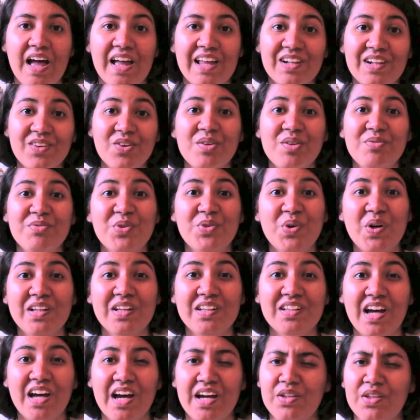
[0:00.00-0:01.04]
Hello
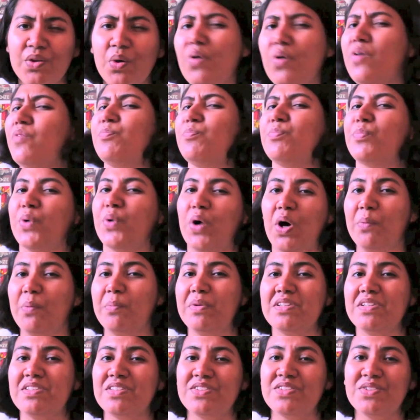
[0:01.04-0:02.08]
everyone, I know I
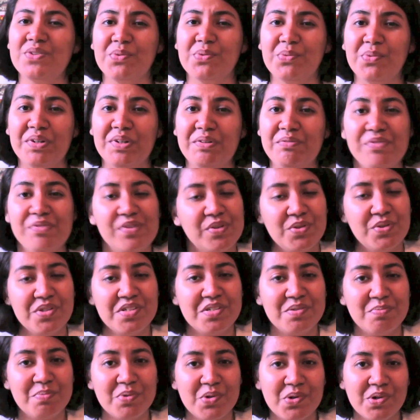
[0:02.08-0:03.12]
promised to review
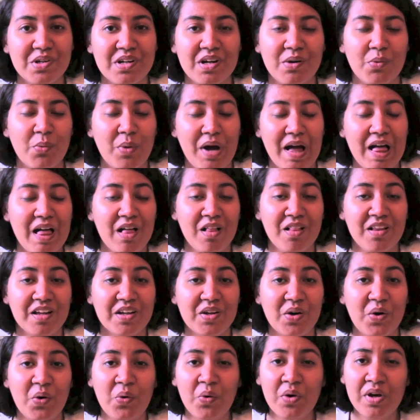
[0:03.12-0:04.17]
this book a while
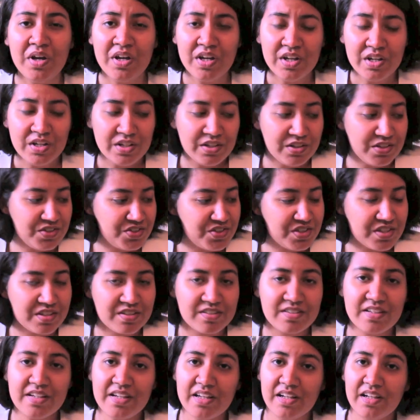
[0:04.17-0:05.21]
ago, it's
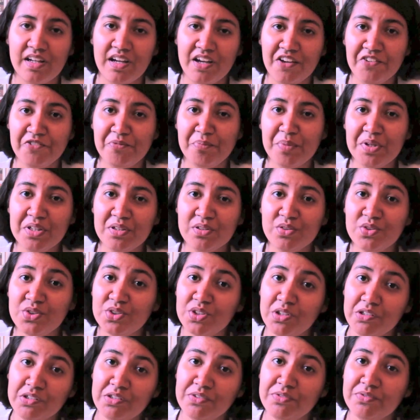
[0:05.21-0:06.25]
just that I've been
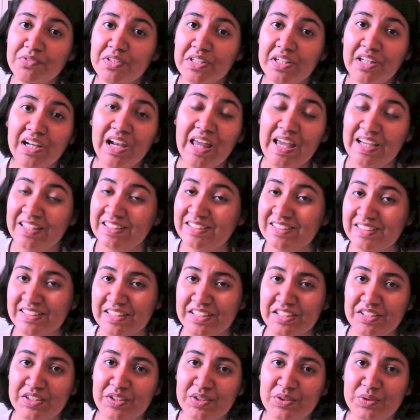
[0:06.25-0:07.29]
sort of
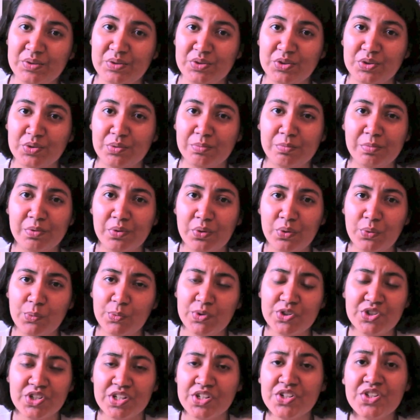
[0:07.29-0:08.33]
neglecting YouTube,
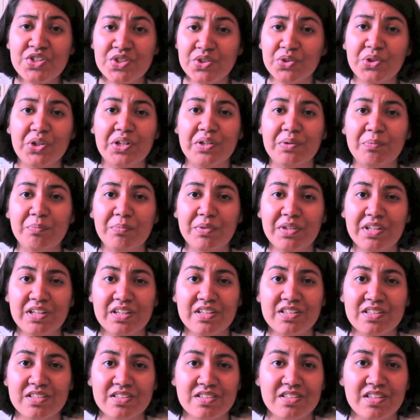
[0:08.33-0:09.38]
which I shouldn't
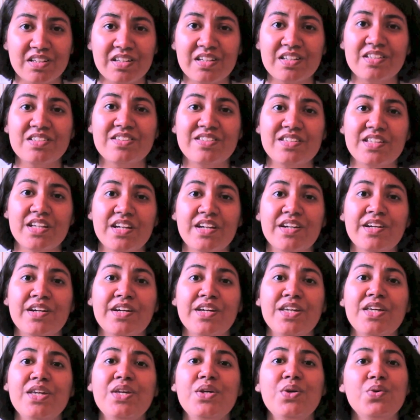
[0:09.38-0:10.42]
because it is a
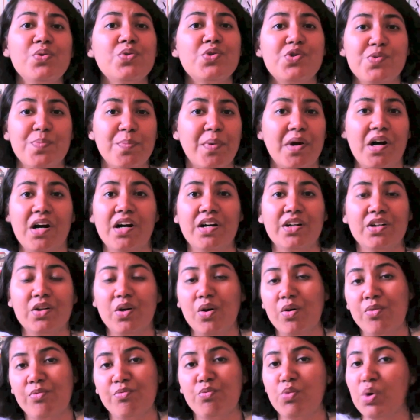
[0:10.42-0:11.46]
huge part
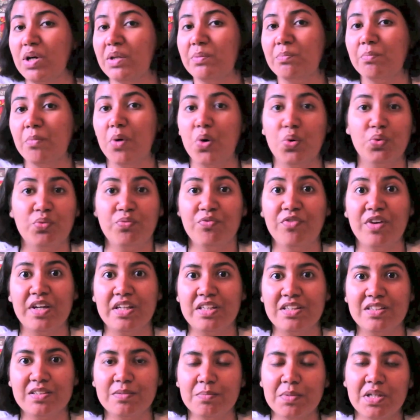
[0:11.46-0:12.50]
of what
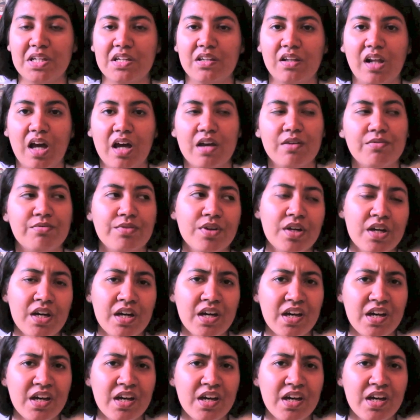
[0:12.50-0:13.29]
motivates me in life